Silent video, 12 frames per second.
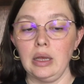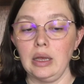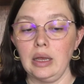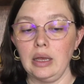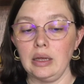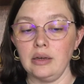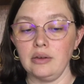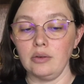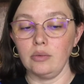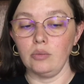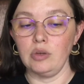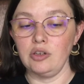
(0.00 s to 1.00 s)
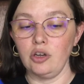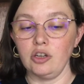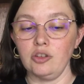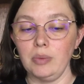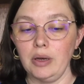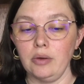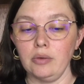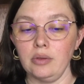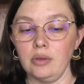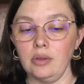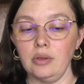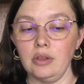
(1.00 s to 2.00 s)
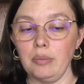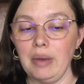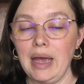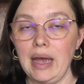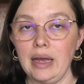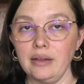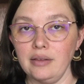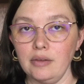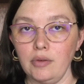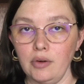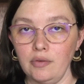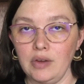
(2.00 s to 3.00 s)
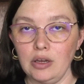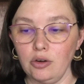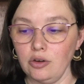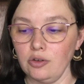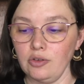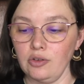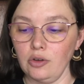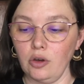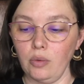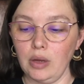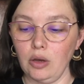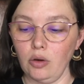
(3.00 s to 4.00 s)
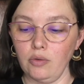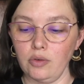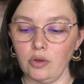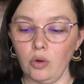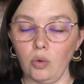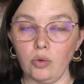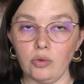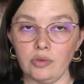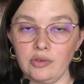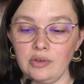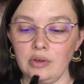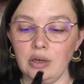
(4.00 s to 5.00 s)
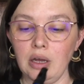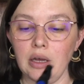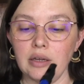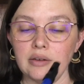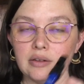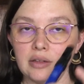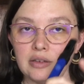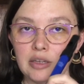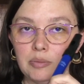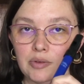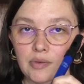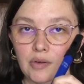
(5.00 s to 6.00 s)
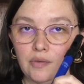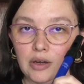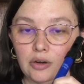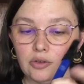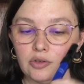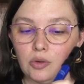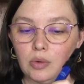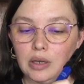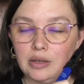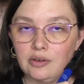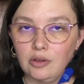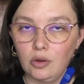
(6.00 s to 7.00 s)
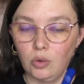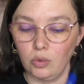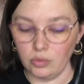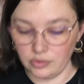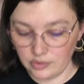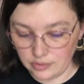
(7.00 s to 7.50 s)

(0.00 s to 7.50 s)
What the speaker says: And we talked about the pads of our fingers going over the holes, not the tips of our fingers going into the holes.